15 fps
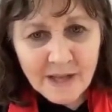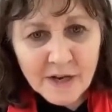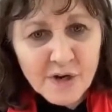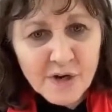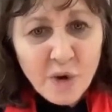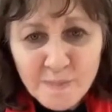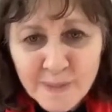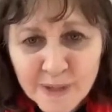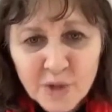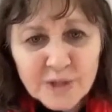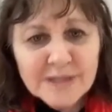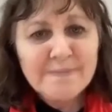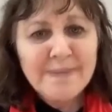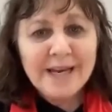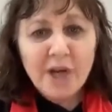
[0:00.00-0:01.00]
Not
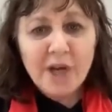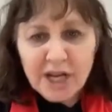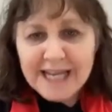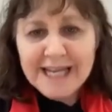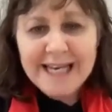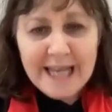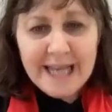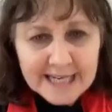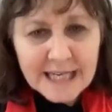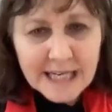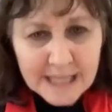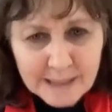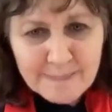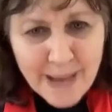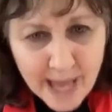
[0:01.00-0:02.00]
because men are
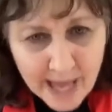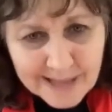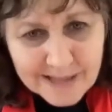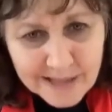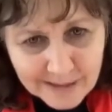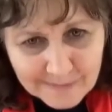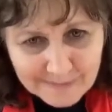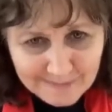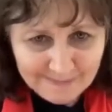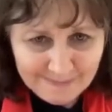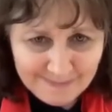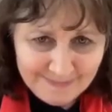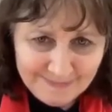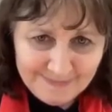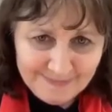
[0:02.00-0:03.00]
innately bad,
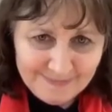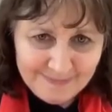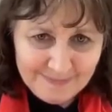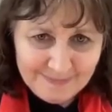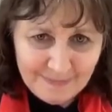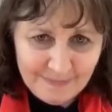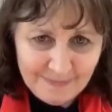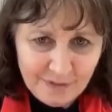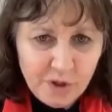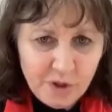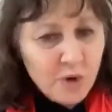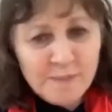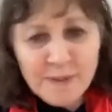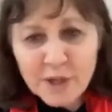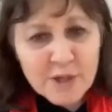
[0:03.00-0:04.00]

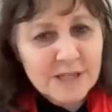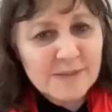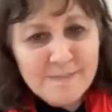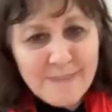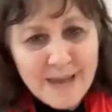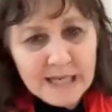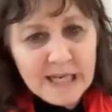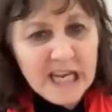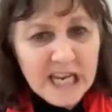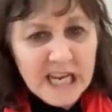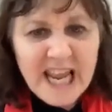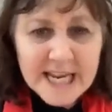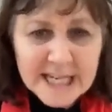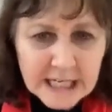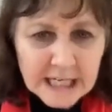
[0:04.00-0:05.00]
not because men
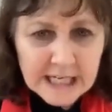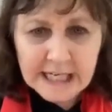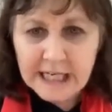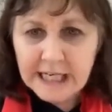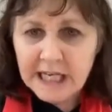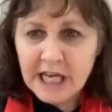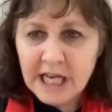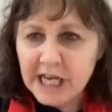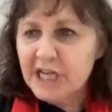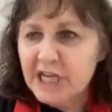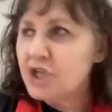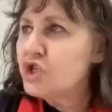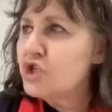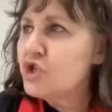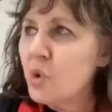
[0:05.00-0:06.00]
innately
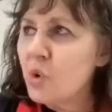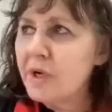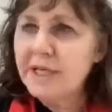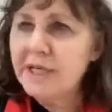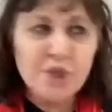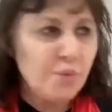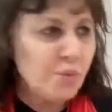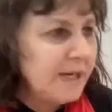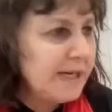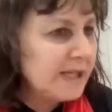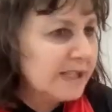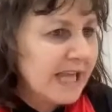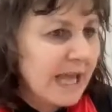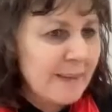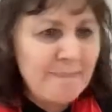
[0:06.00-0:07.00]
enjoy to
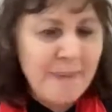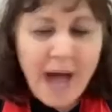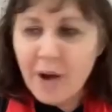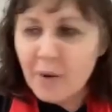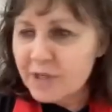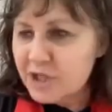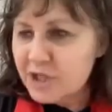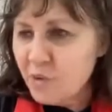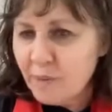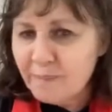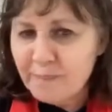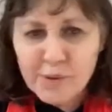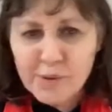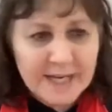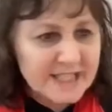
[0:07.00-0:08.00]
wield their power to
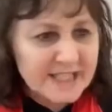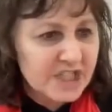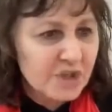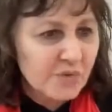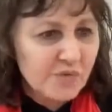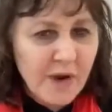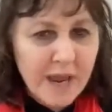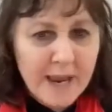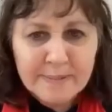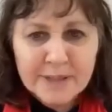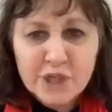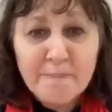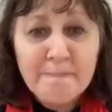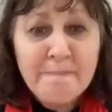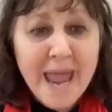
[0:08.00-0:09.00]
oppress, to
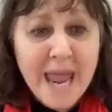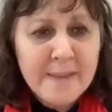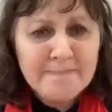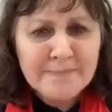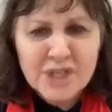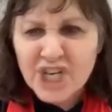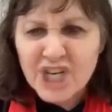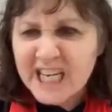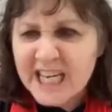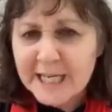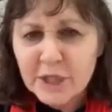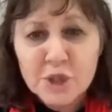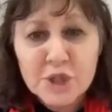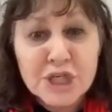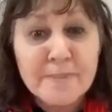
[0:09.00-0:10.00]
rape, to maim, to
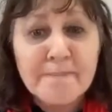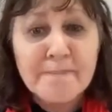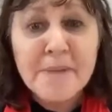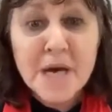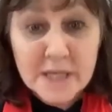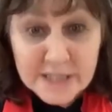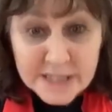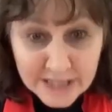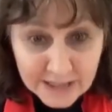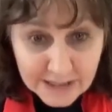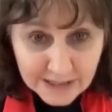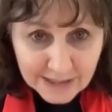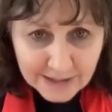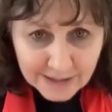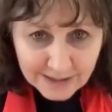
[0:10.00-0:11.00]
kill, to murder,